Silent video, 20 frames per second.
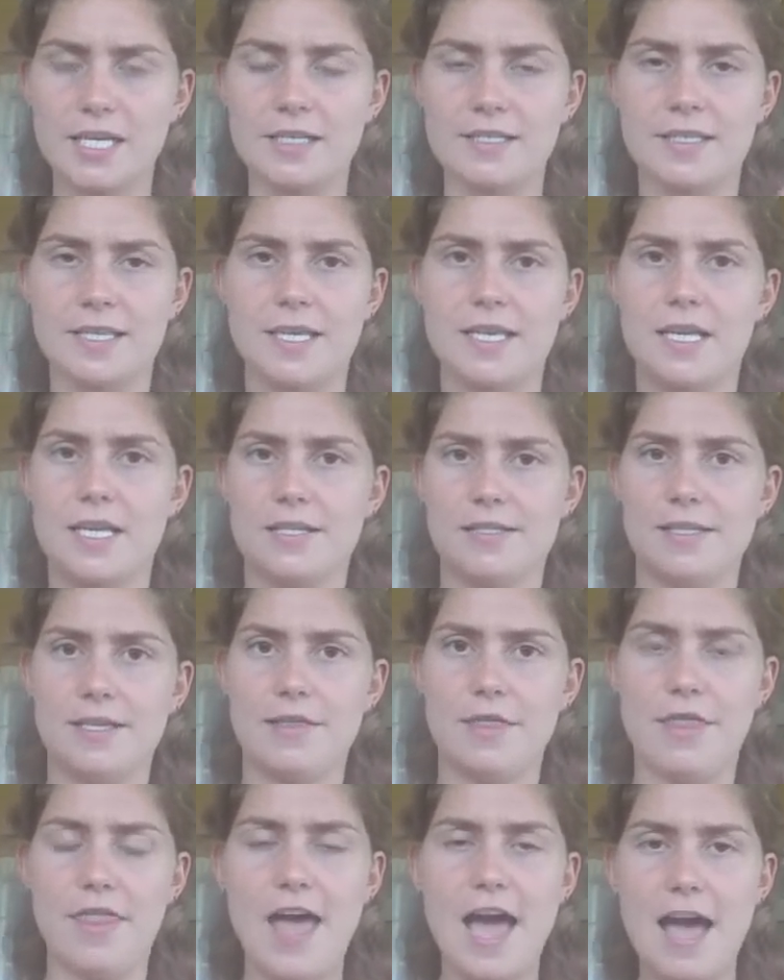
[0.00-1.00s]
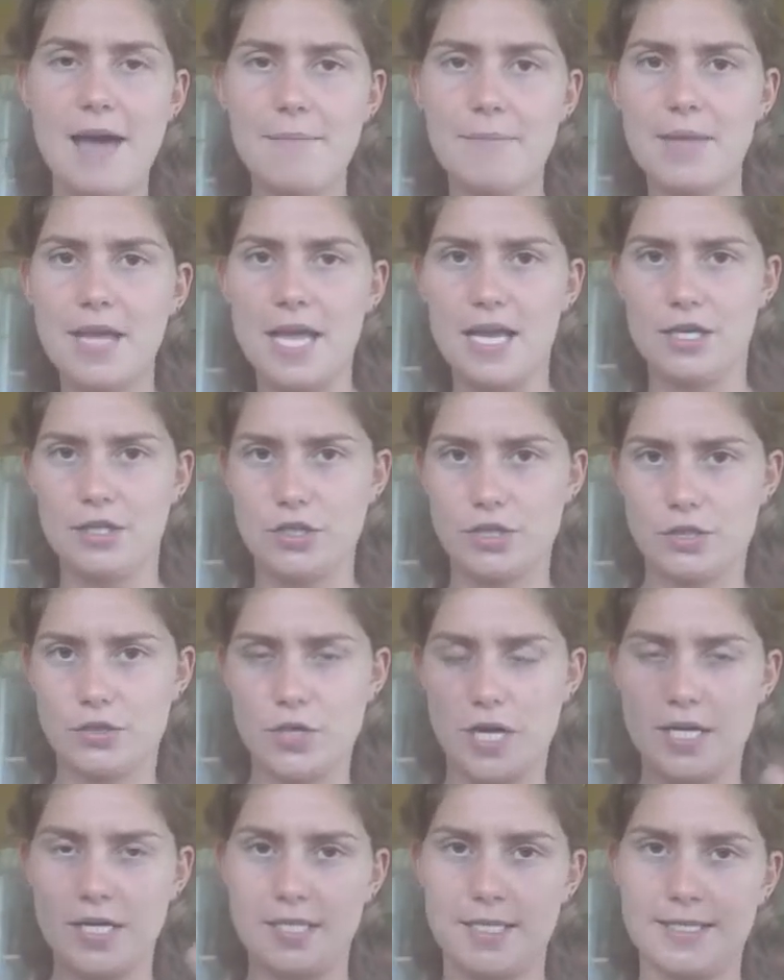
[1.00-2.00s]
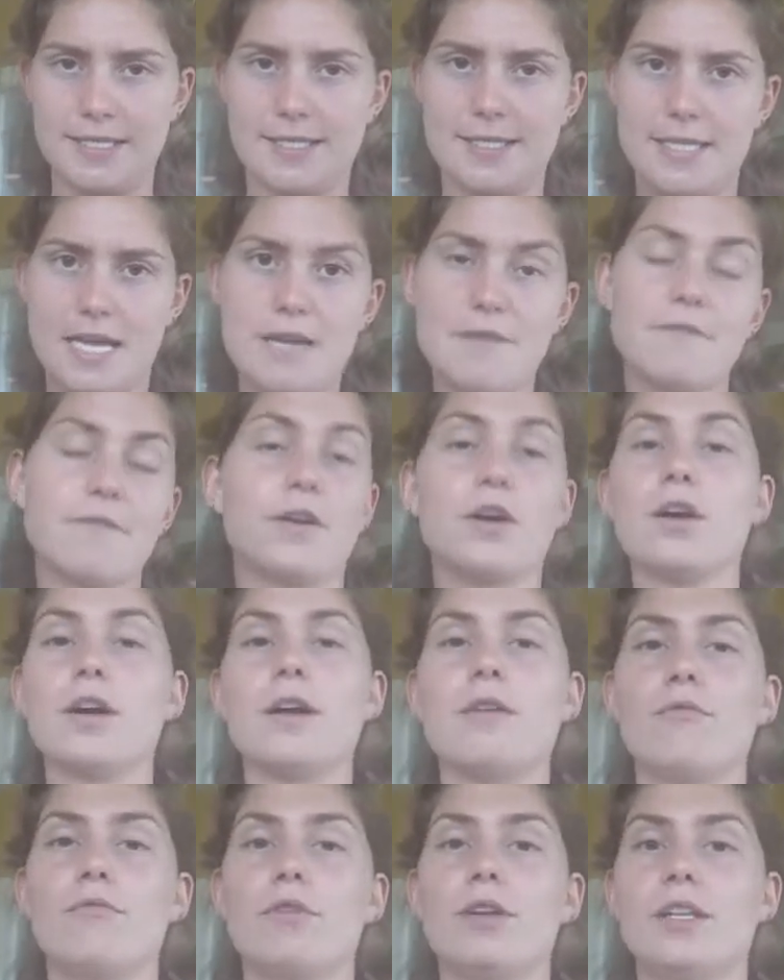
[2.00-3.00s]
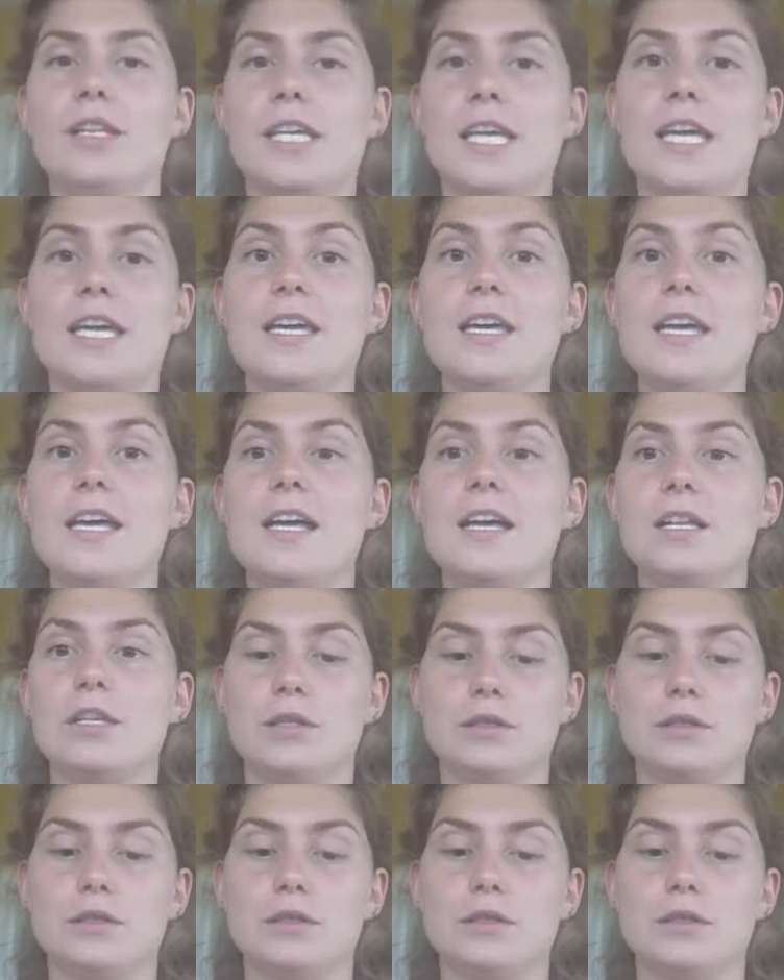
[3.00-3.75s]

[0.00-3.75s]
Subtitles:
Is it them? And just trying to decipher and really